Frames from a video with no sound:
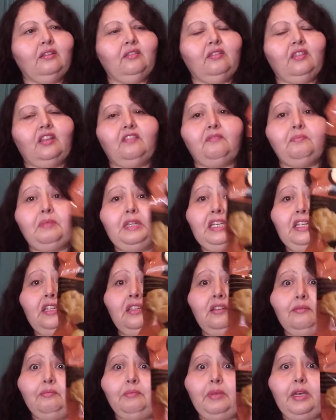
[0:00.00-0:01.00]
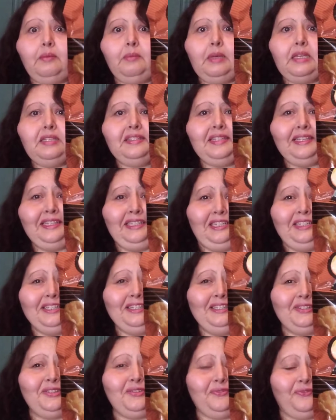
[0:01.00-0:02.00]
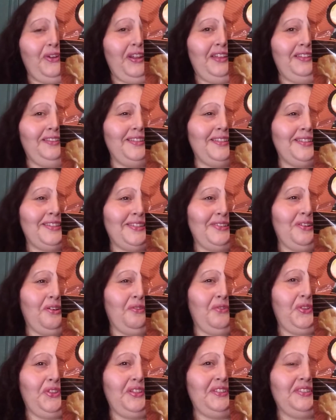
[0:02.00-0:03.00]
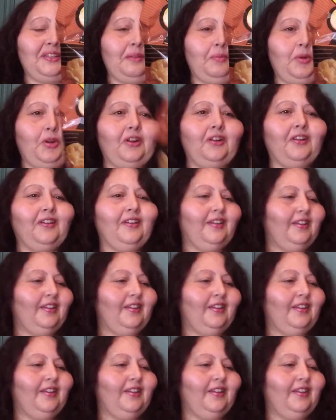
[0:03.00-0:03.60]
have been eaten by my son and his friends over the summer.